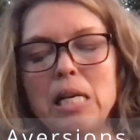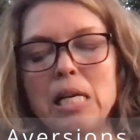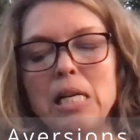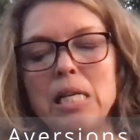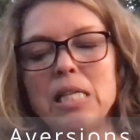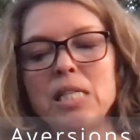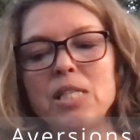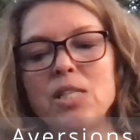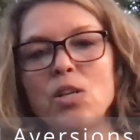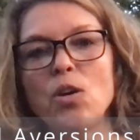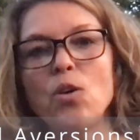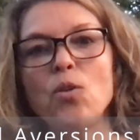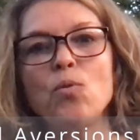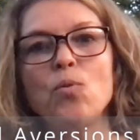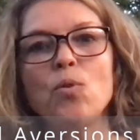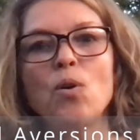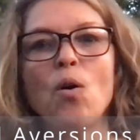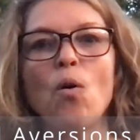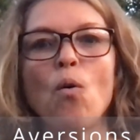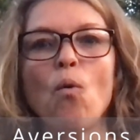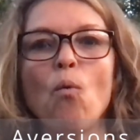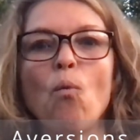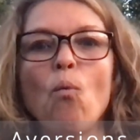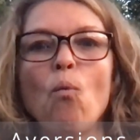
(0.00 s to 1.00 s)
So
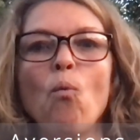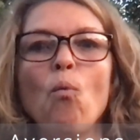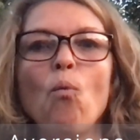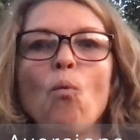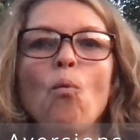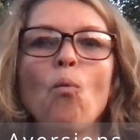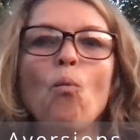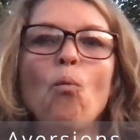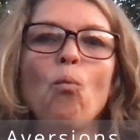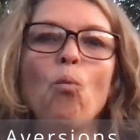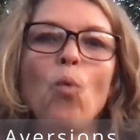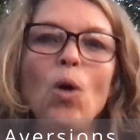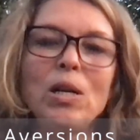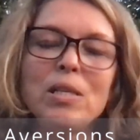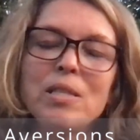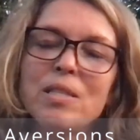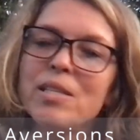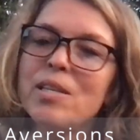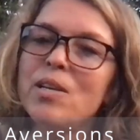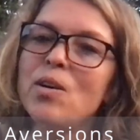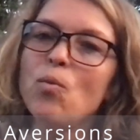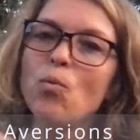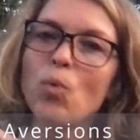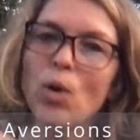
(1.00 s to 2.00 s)
once
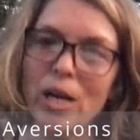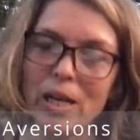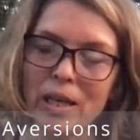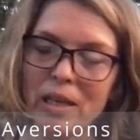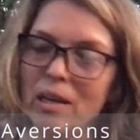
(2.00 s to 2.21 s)
in a while,